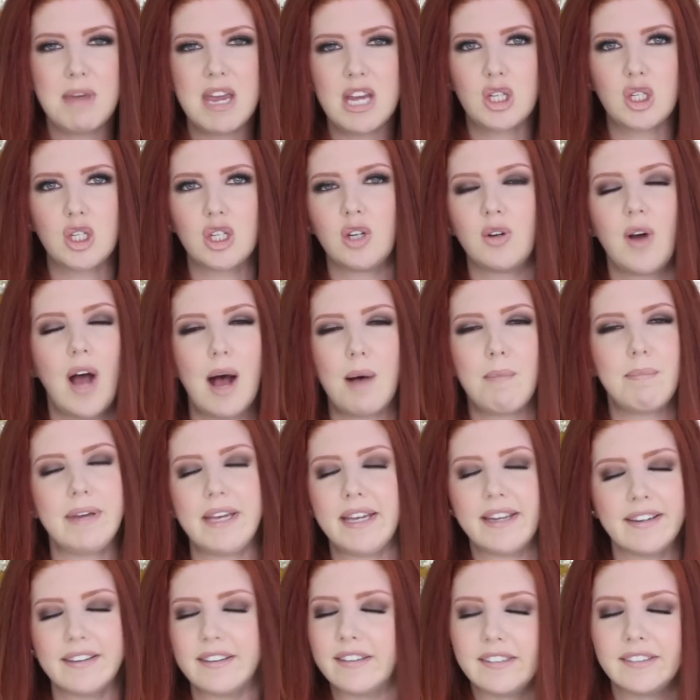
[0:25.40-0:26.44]
Me too, I'll be
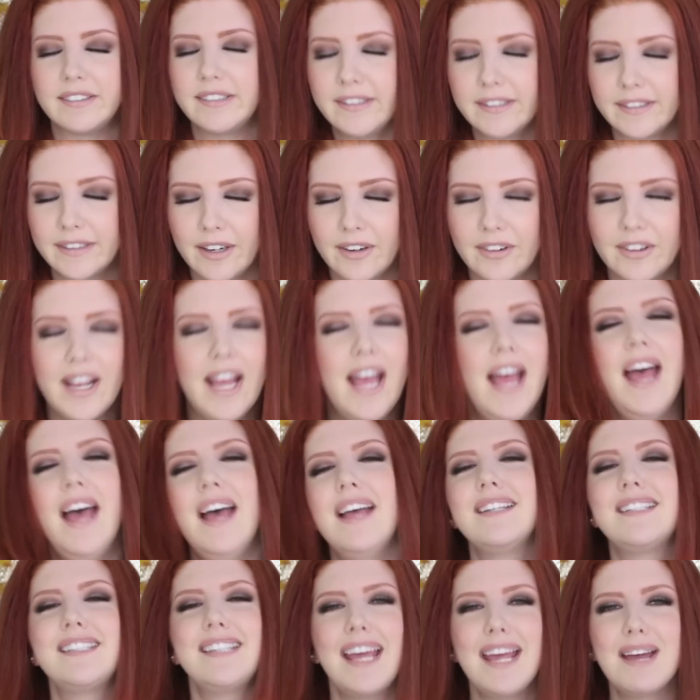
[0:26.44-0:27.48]
here, you know.
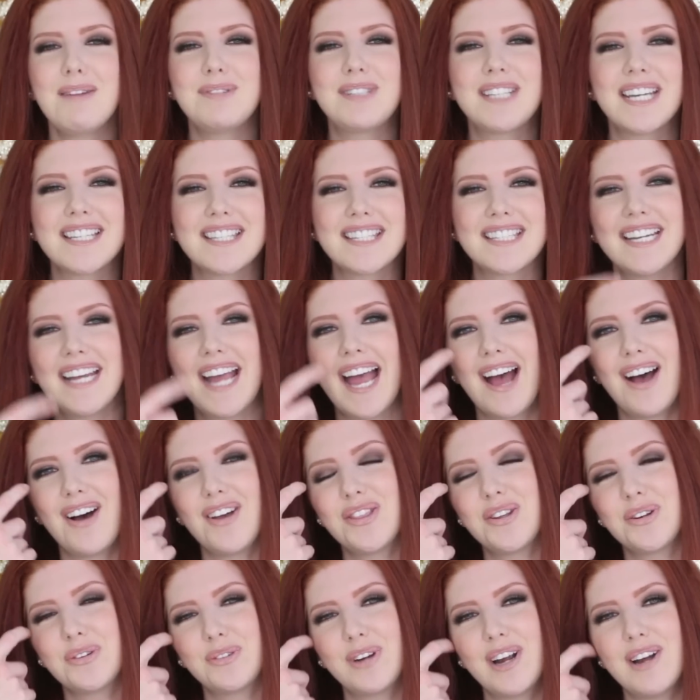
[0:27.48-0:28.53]
Today I'm testing
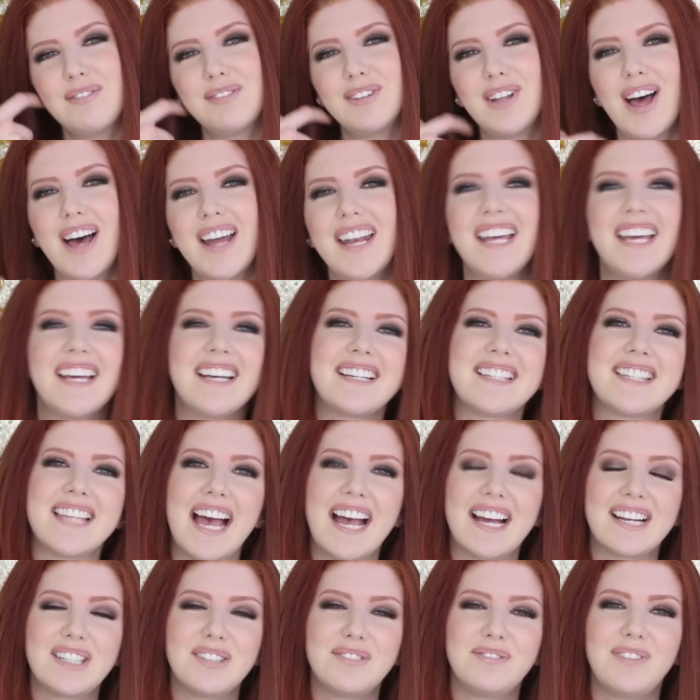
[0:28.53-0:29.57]
out the Revlon
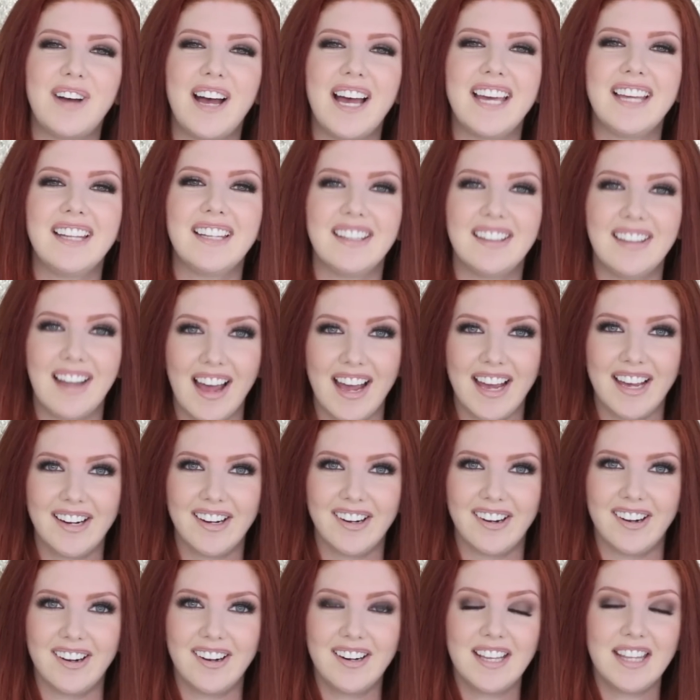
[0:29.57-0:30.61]
Exactify
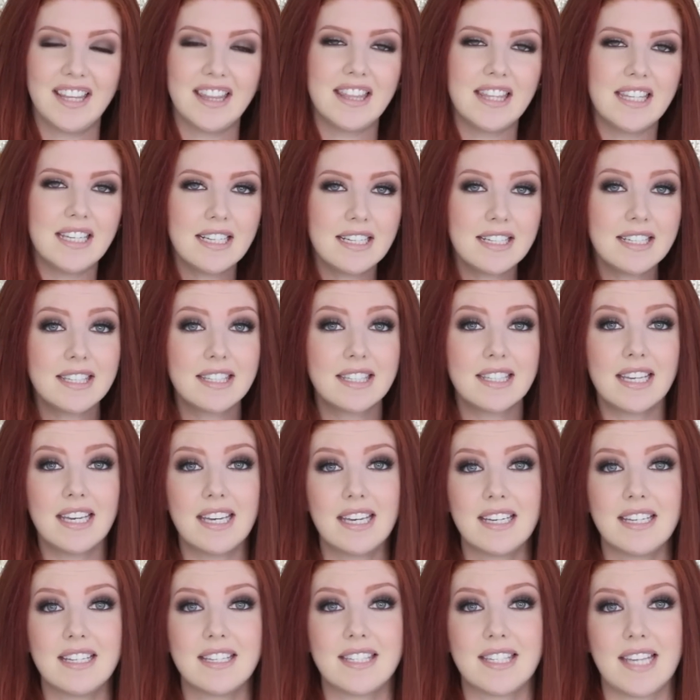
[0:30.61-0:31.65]
Liner, and this
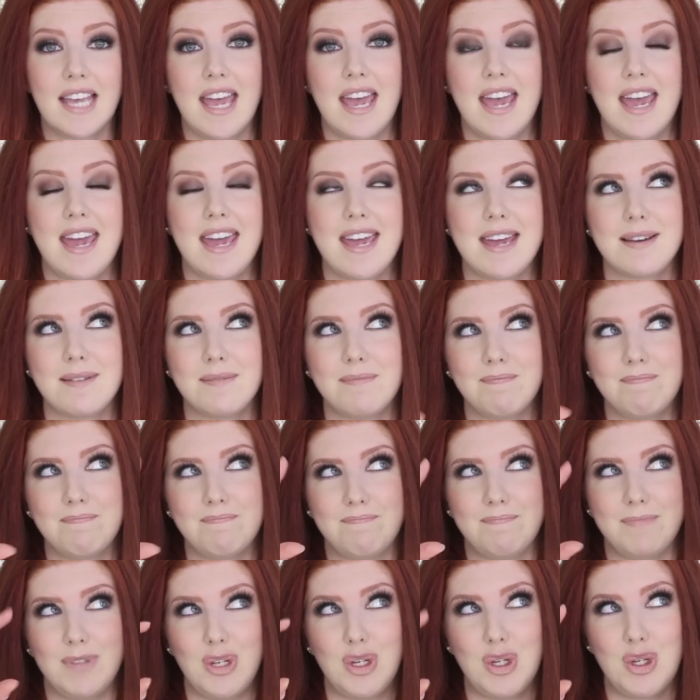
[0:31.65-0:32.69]
is a
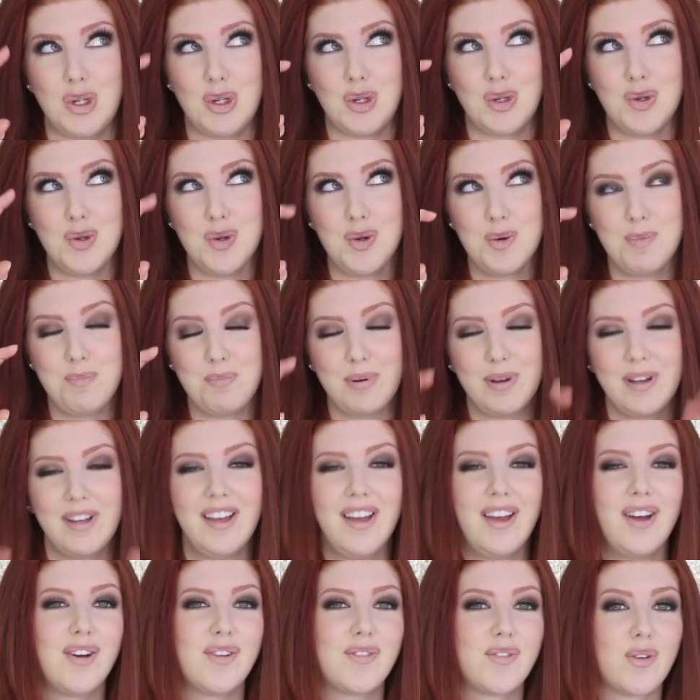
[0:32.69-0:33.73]
dupe
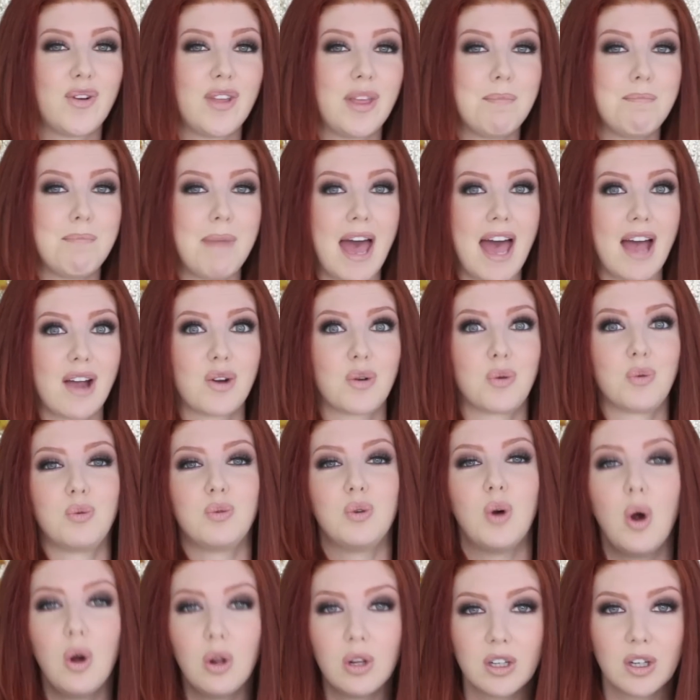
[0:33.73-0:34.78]
for the MAC
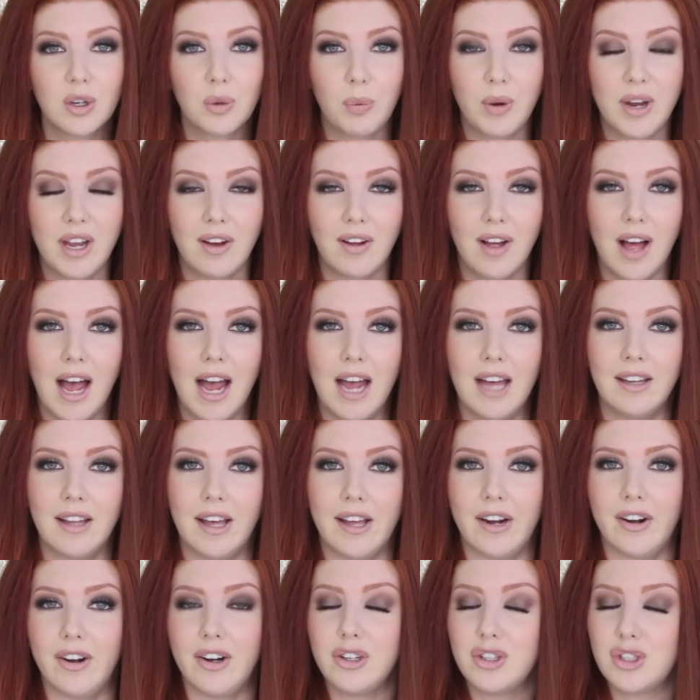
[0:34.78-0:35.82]
Roller Wheel
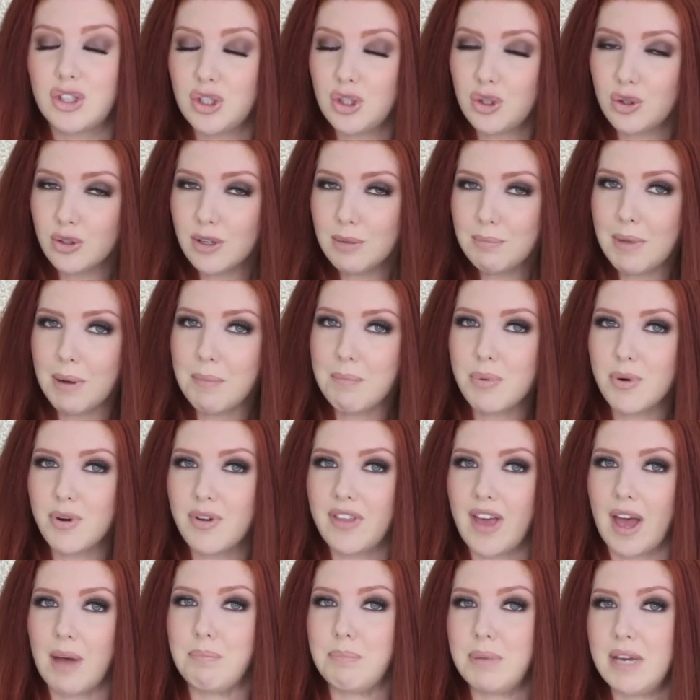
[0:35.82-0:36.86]
Eyeliner. Do you remember
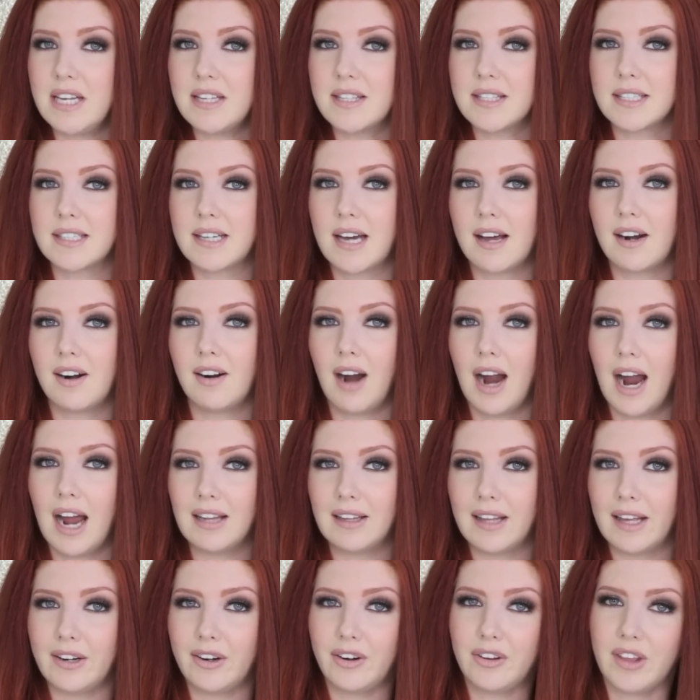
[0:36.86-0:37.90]
that pizza cutter
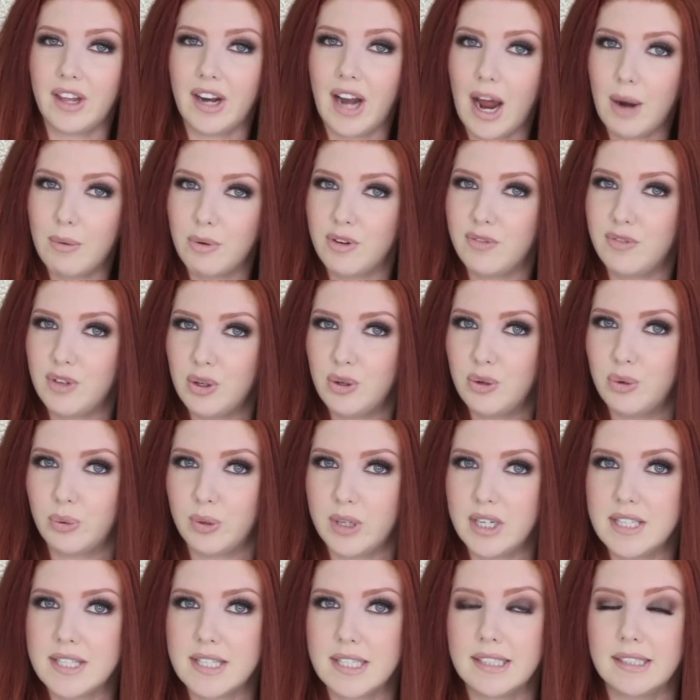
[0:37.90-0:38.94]
eyeliner that I reviewed
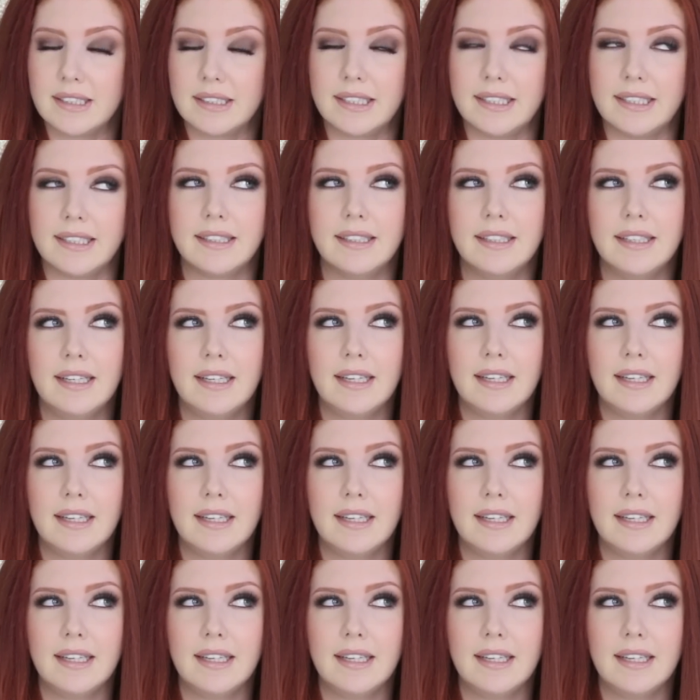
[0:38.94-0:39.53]
recently?